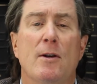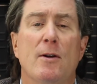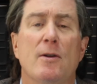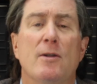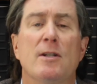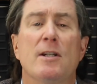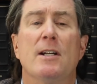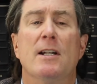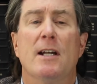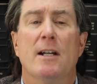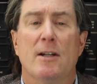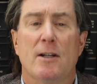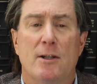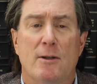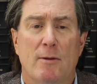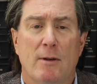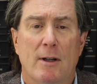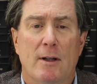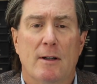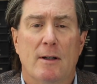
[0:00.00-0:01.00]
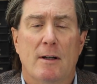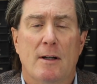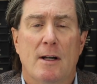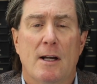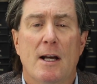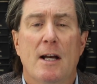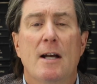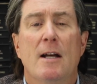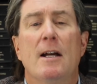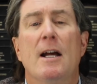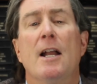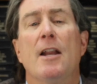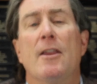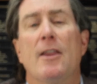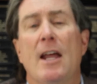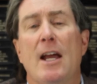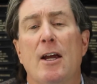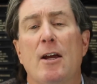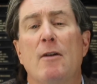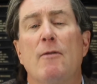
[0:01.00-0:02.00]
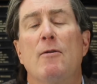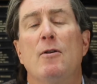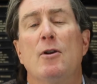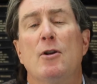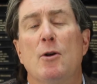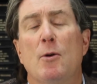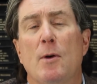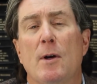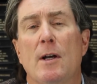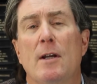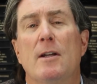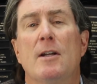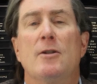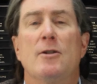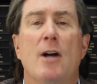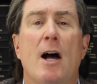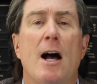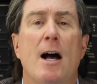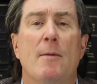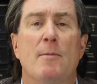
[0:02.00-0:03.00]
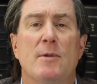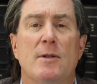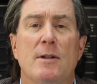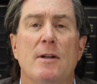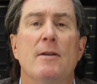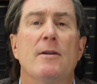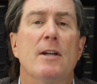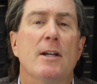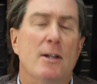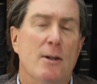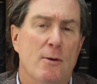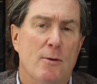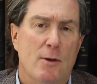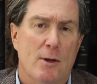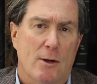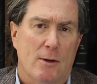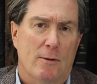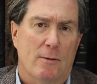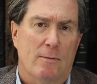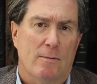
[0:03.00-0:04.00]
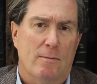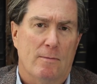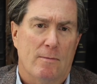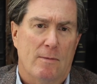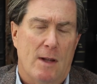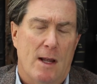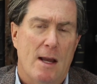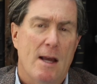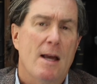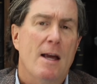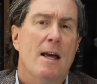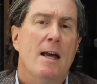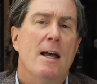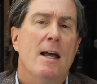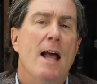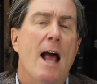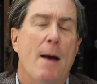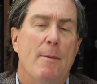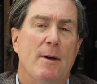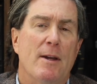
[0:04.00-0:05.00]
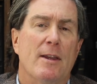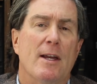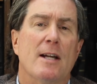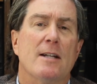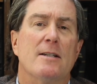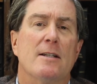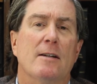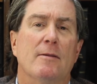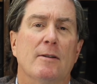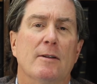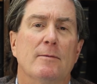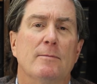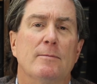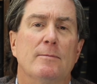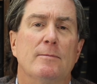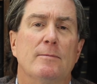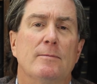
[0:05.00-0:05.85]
years in the industry, and thank you for doing the jobs that you do. Happy Thanksgiving.